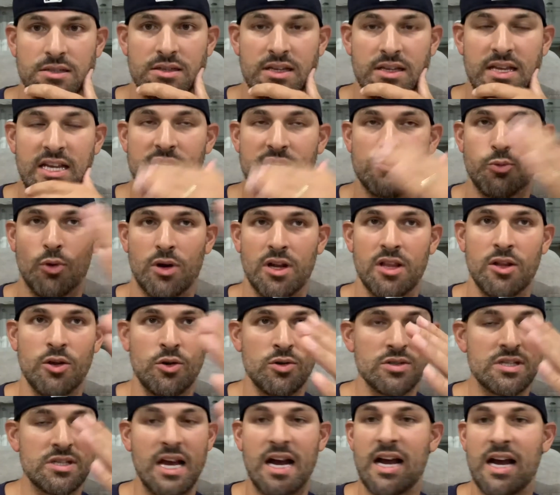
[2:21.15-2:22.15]
He's one of
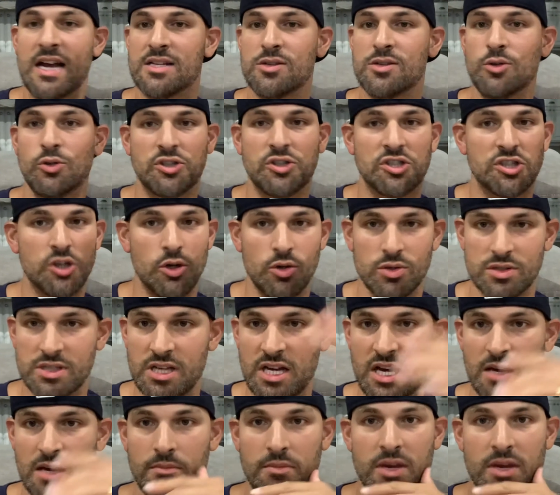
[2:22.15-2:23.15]
those guys who shows
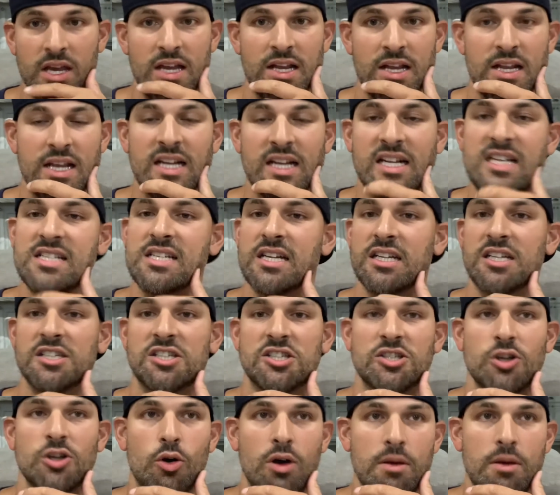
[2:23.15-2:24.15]
up, man, and he's going to
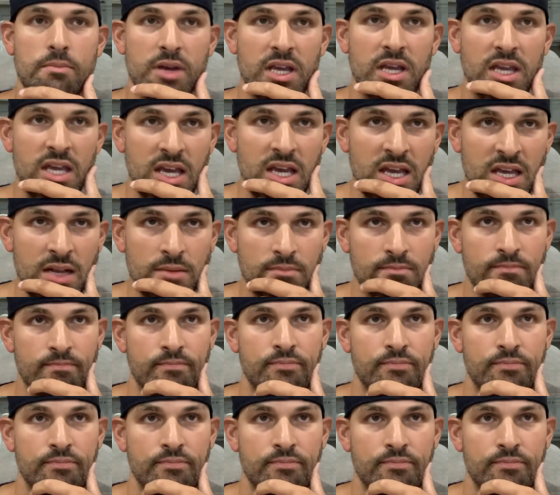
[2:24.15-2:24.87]
show up again.